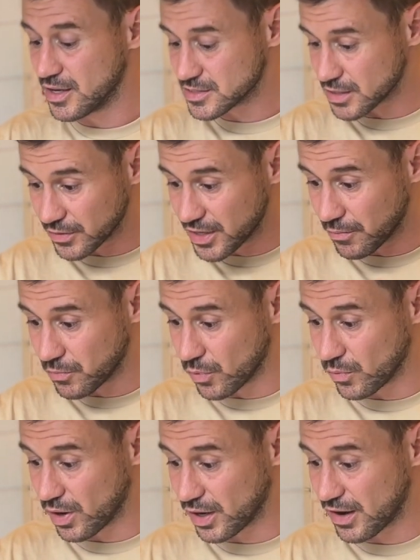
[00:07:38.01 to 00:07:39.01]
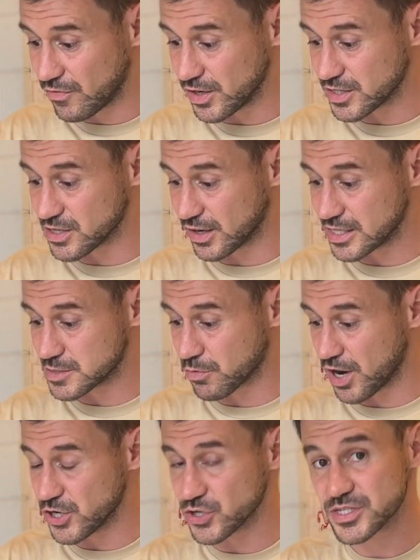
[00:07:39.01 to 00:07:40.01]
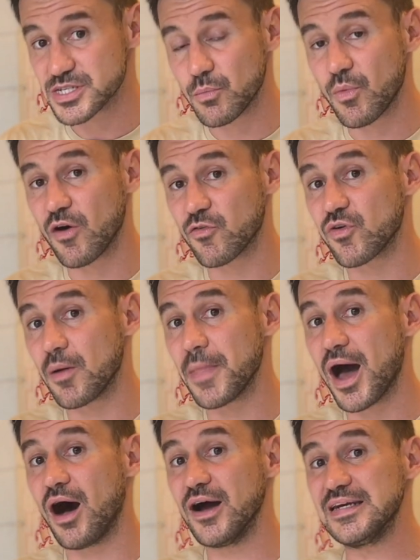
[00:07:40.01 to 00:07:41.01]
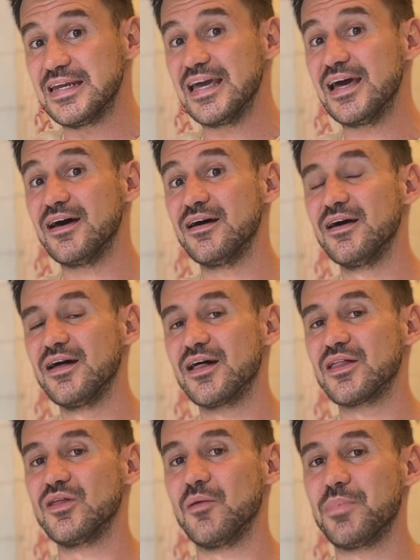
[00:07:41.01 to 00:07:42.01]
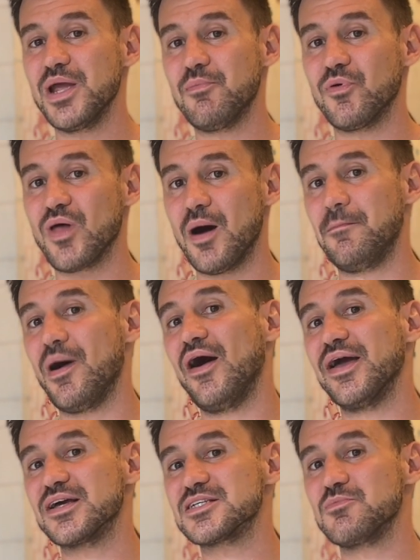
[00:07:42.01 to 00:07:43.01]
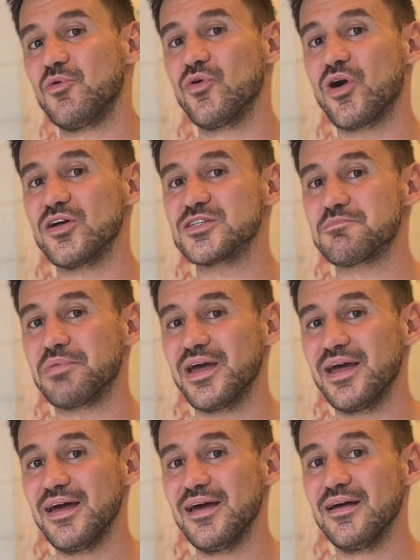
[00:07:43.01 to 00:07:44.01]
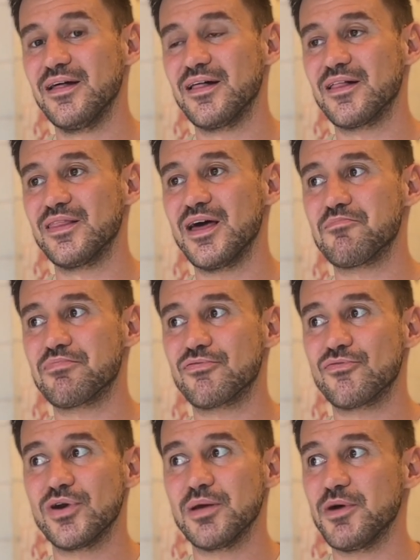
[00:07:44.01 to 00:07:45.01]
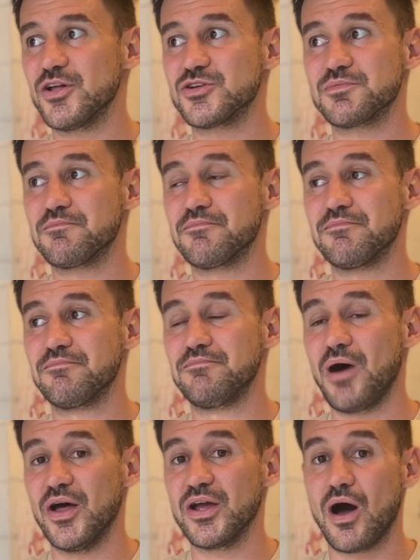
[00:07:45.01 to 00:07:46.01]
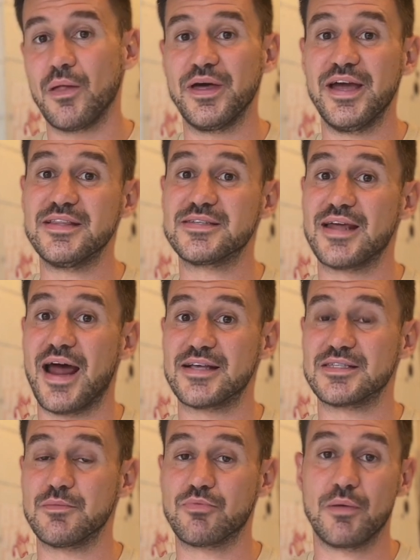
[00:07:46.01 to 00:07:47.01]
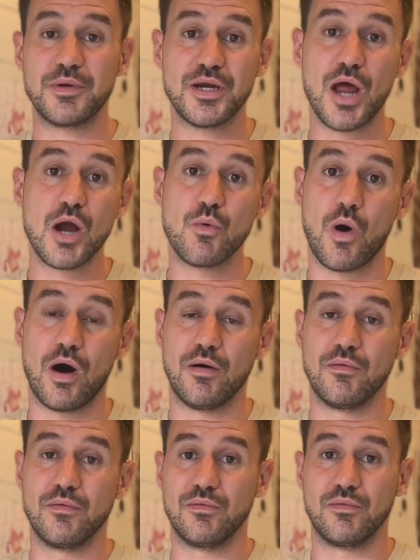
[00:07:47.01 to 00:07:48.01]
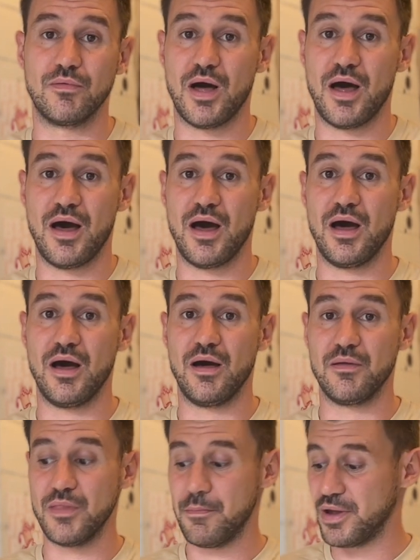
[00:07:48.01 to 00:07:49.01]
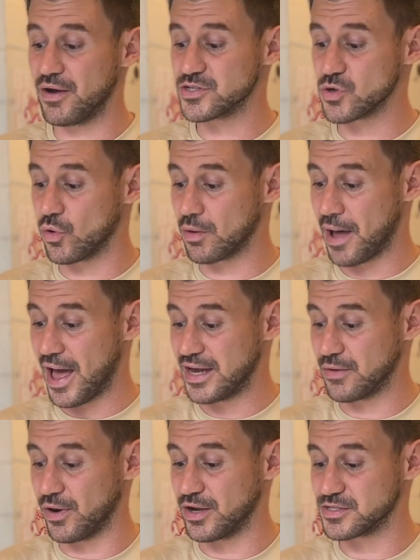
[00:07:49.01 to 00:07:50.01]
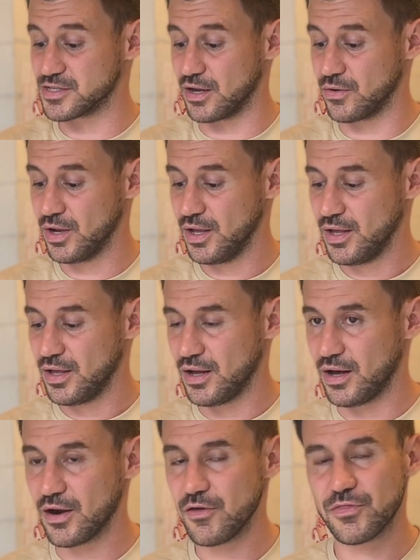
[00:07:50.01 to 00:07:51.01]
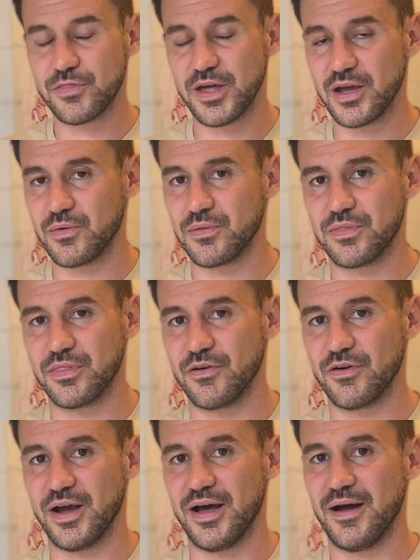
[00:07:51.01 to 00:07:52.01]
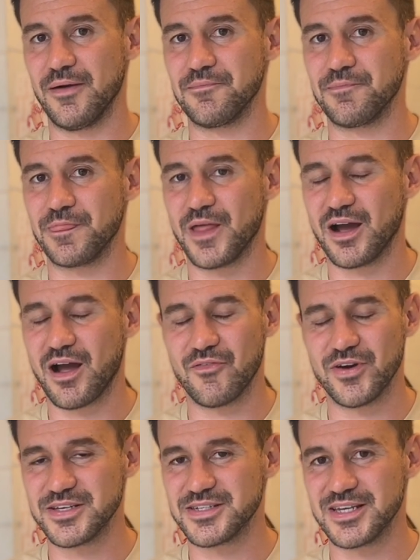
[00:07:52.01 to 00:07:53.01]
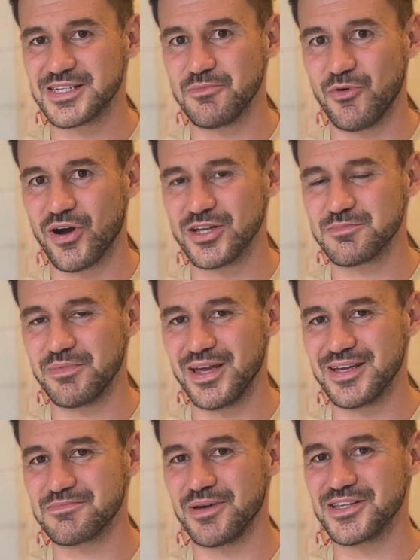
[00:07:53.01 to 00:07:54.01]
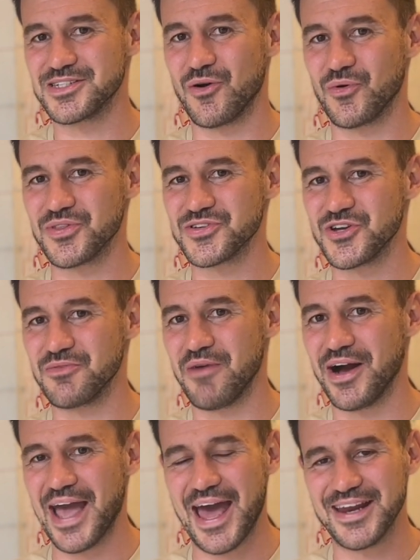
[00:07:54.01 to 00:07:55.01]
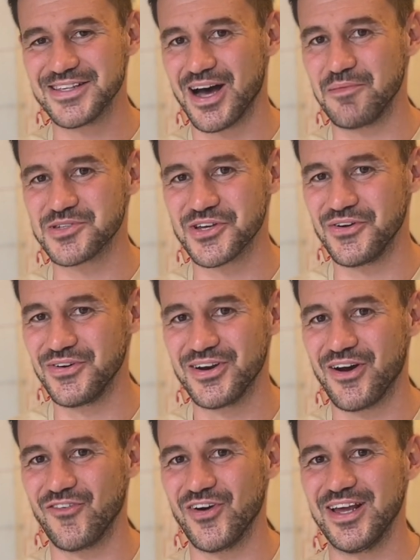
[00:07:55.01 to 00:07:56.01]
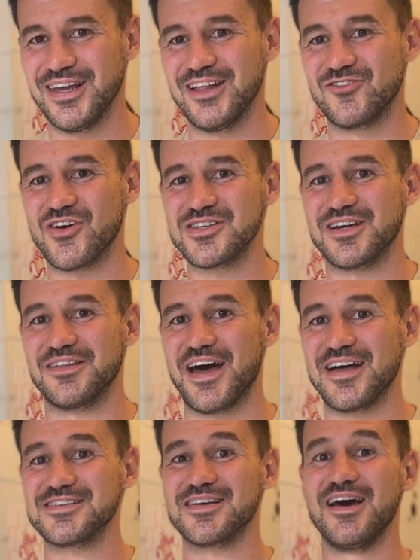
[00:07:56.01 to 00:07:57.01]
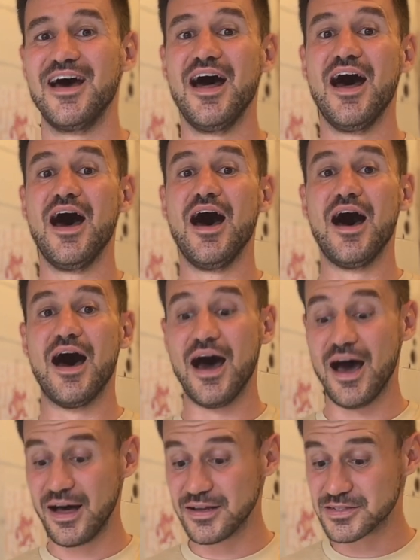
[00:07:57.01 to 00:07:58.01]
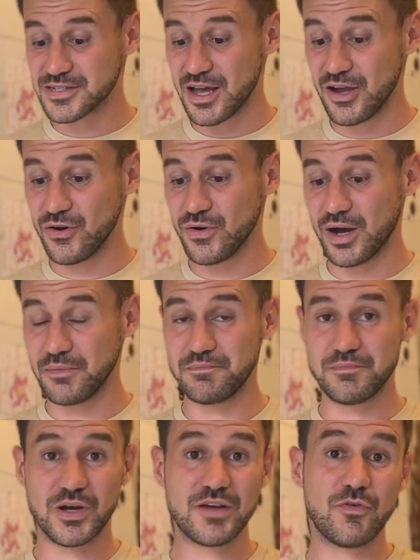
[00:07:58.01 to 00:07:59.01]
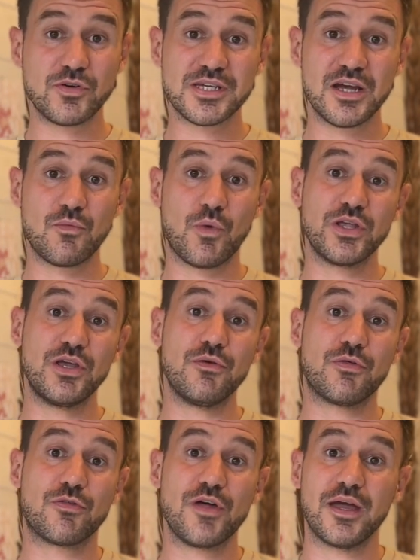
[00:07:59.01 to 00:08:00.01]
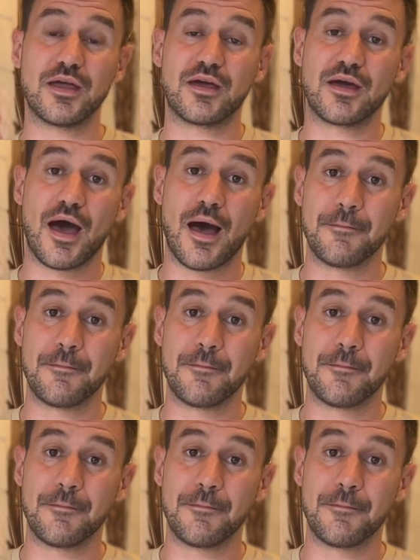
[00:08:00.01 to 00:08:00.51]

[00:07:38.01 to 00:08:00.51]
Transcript: So yeah, I definitely took inspiration somewhat from that idea that people that are buying a Small Gods beer, they're pretty much buying it on the internet, and they probably know what the beer is all about anyway. So I don't think I can't really see Small Gods beers being sold at the supermarket anytime soon. Not really interested in that. So I'm looking forward to hearing what you think.